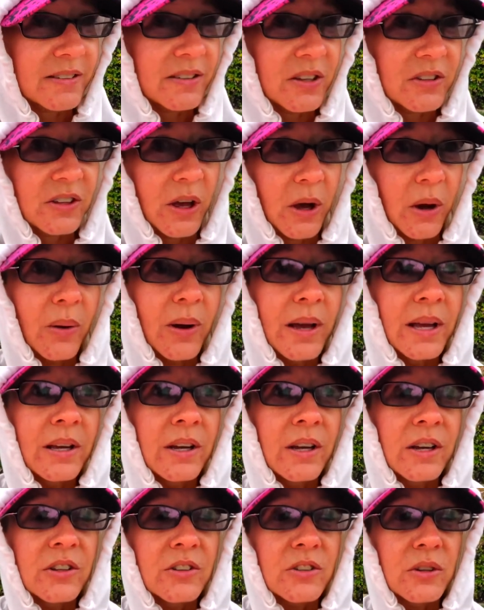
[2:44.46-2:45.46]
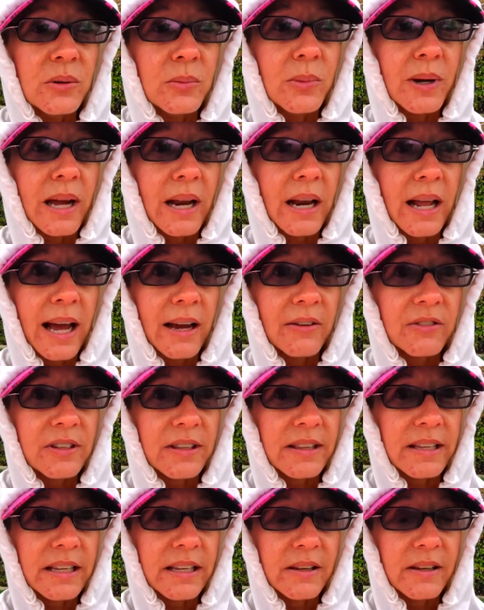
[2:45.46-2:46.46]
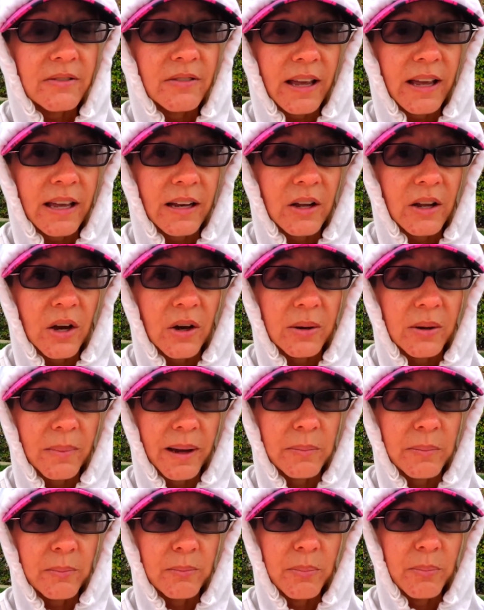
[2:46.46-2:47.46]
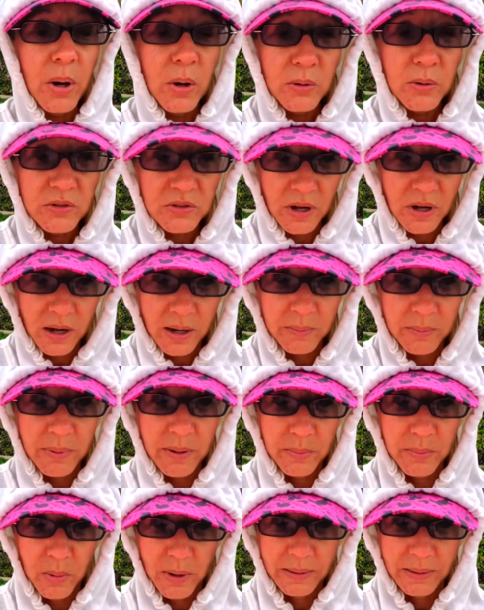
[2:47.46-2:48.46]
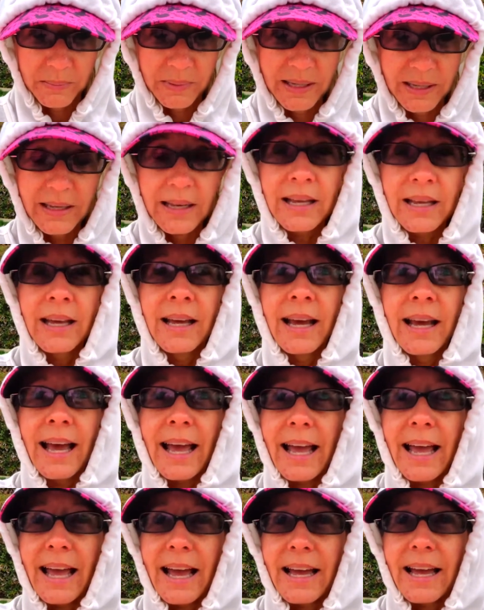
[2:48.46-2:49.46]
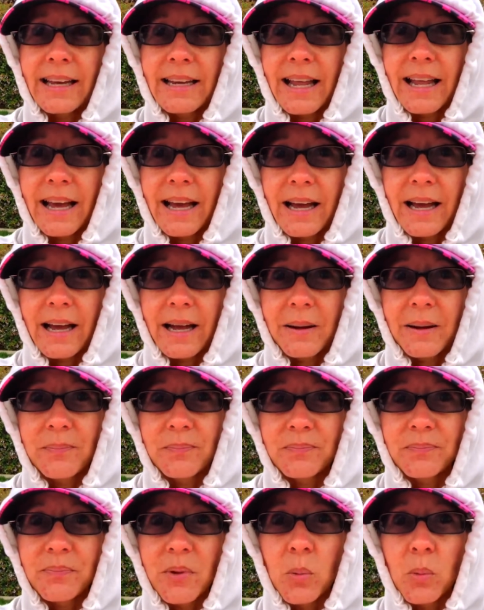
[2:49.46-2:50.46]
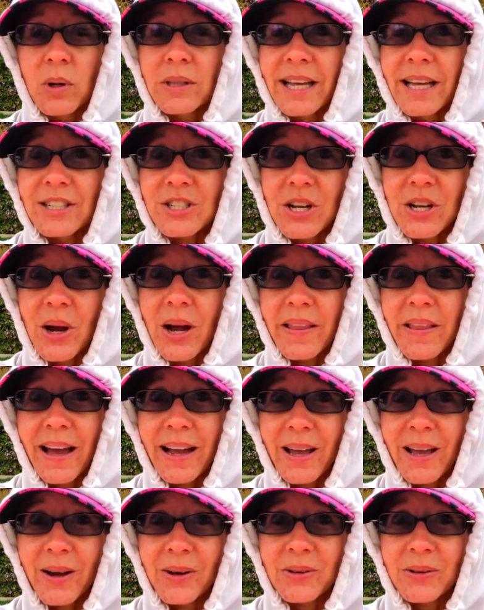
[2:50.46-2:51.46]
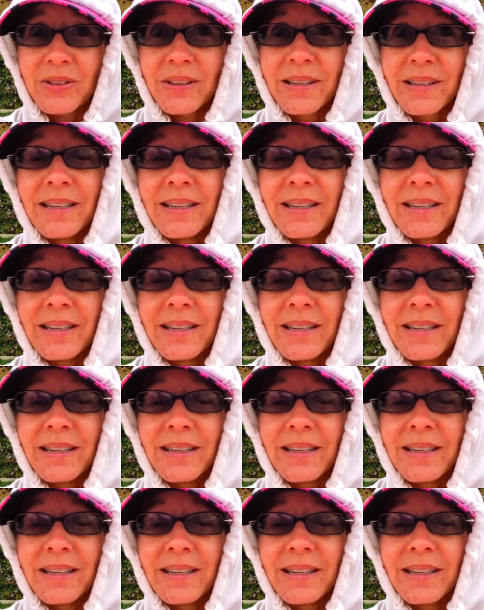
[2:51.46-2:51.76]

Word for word: So soon we're gonna have to leave and go to my post-op appointment. And um, we'll let you know how that goes.